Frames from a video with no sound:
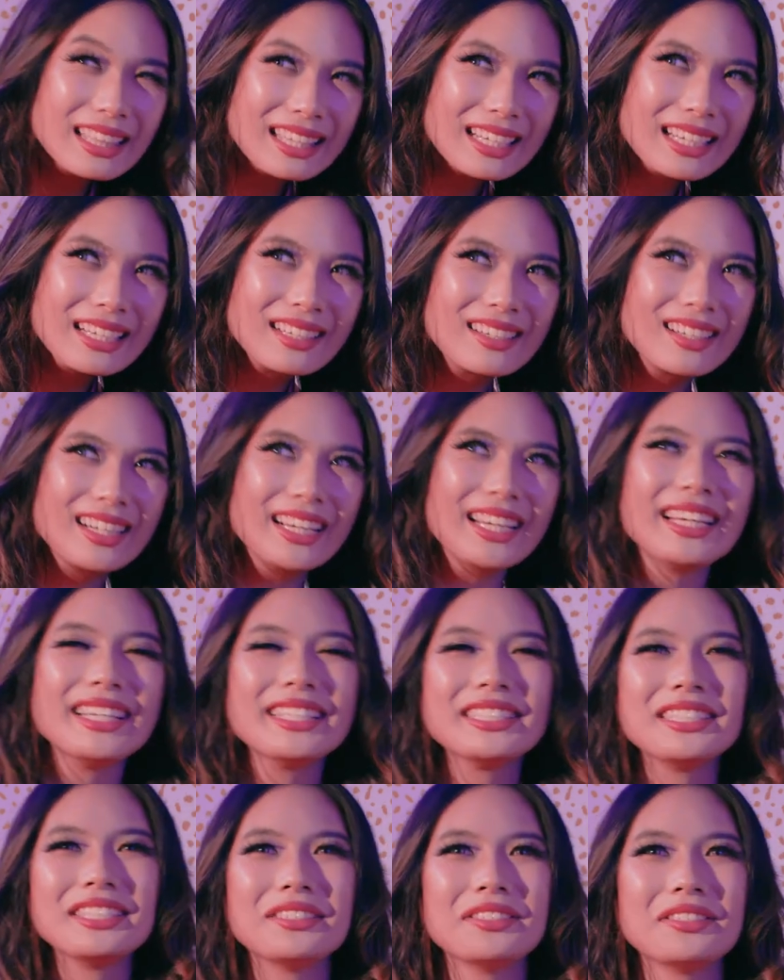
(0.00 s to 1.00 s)
theory
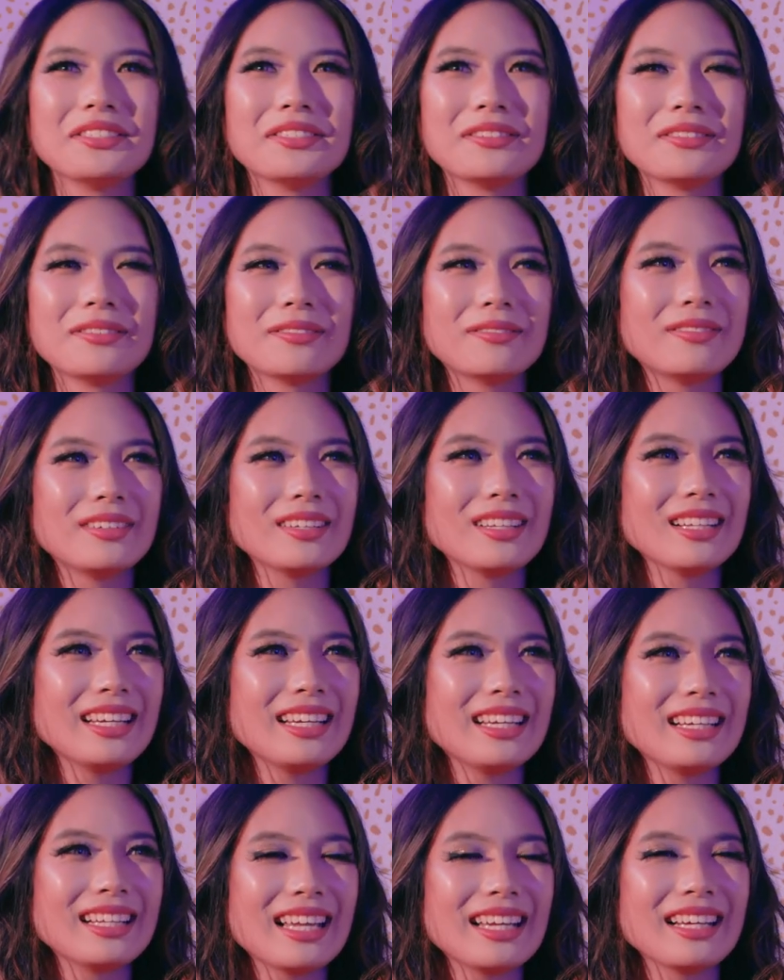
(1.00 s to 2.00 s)
to
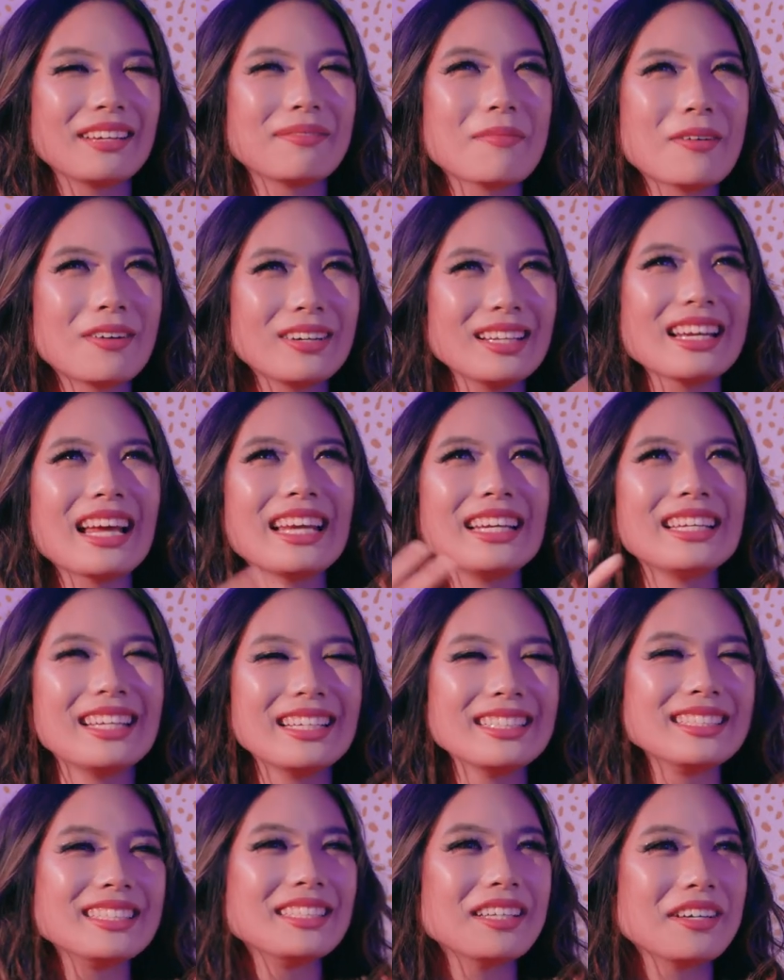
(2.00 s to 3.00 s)
really like more than I
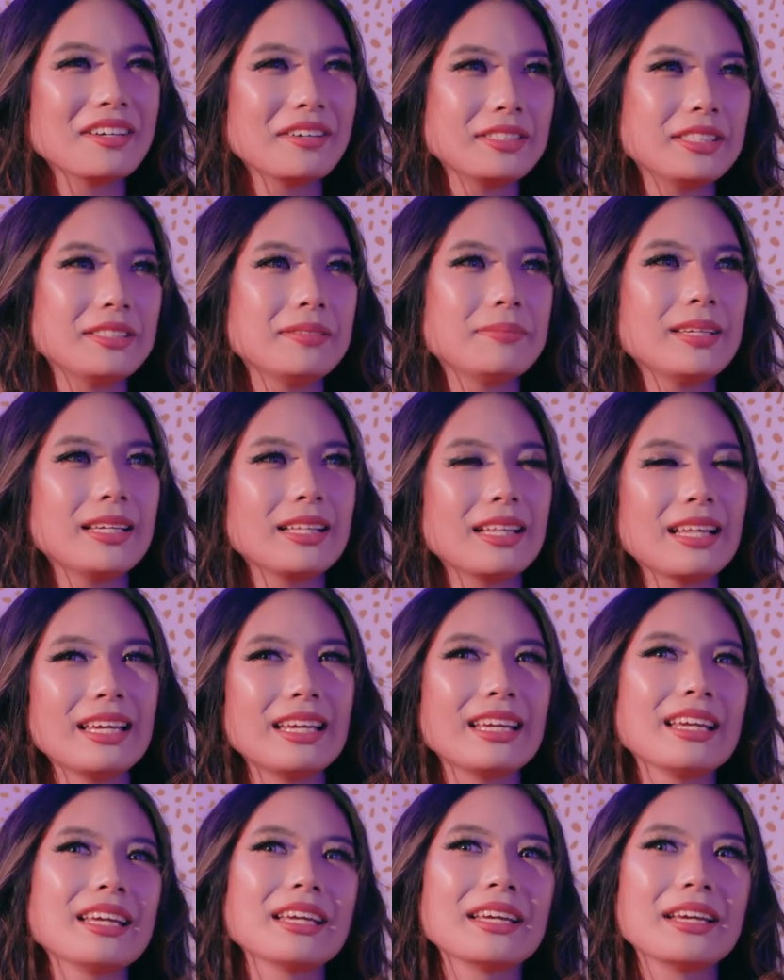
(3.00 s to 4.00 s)
need to know to be
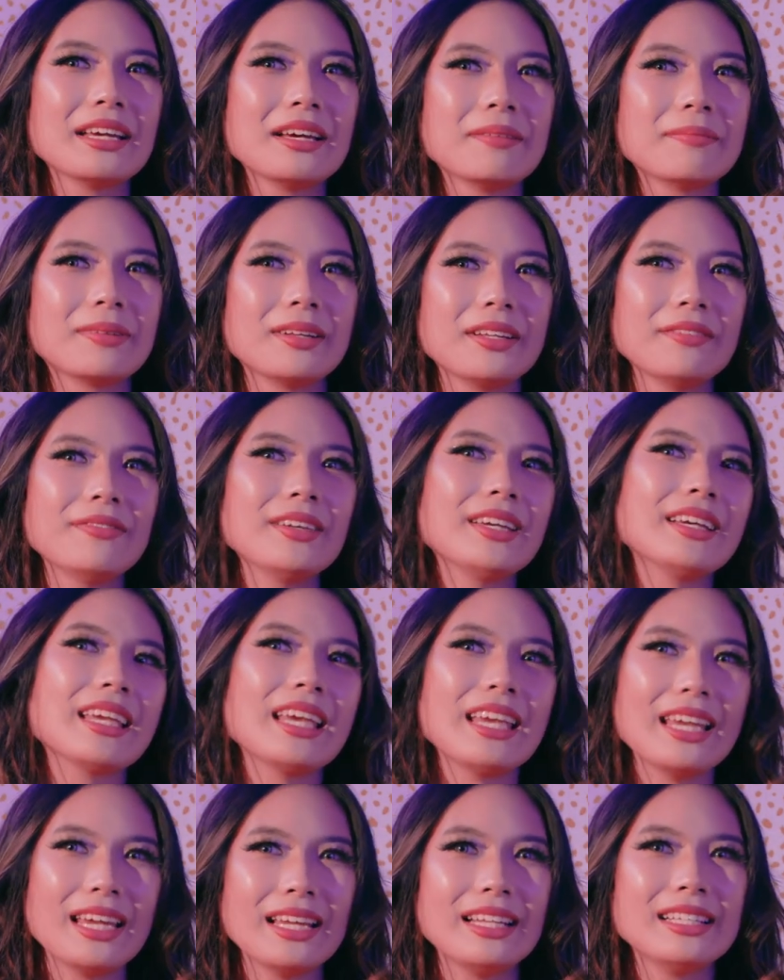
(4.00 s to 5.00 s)
like prolific
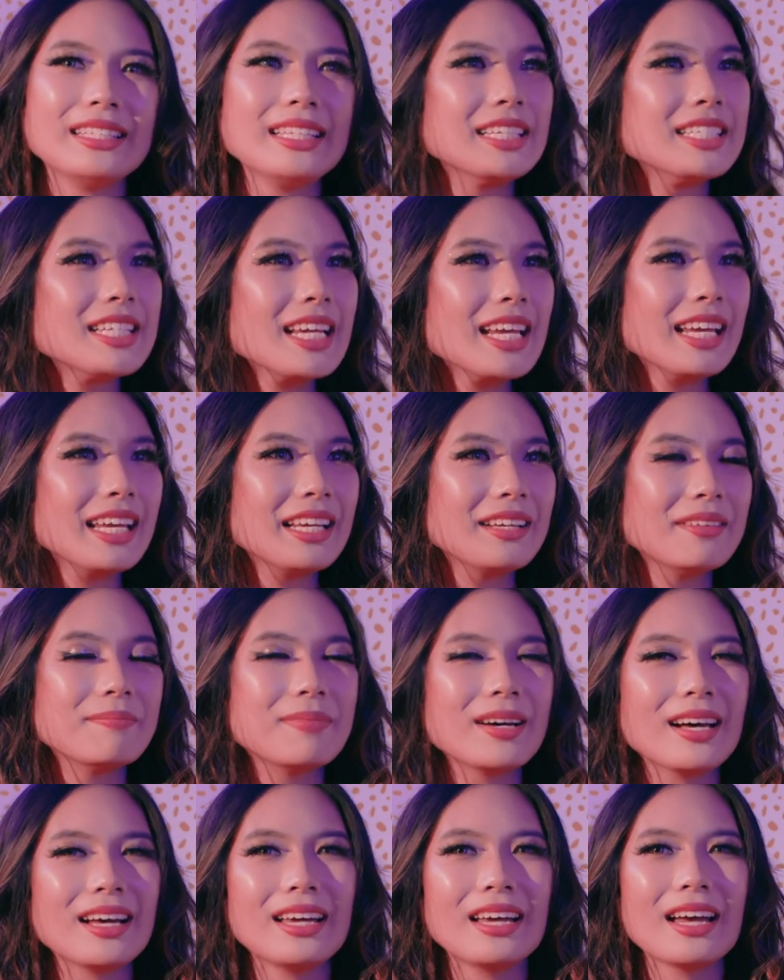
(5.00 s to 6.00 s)
in DJing,
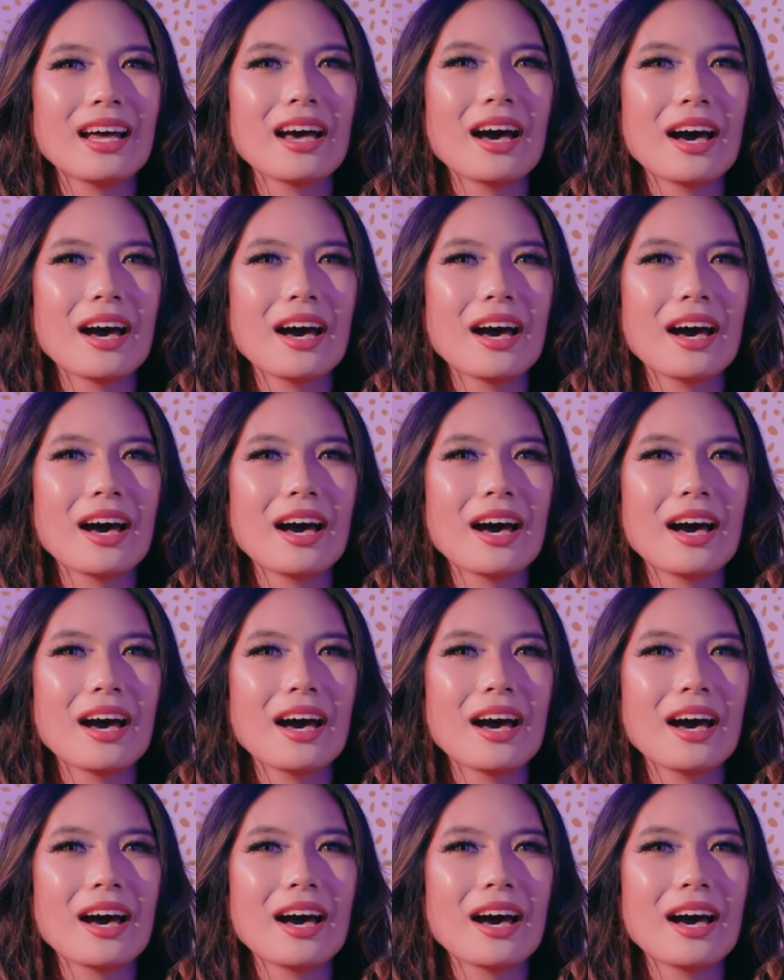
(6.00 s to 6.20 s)
but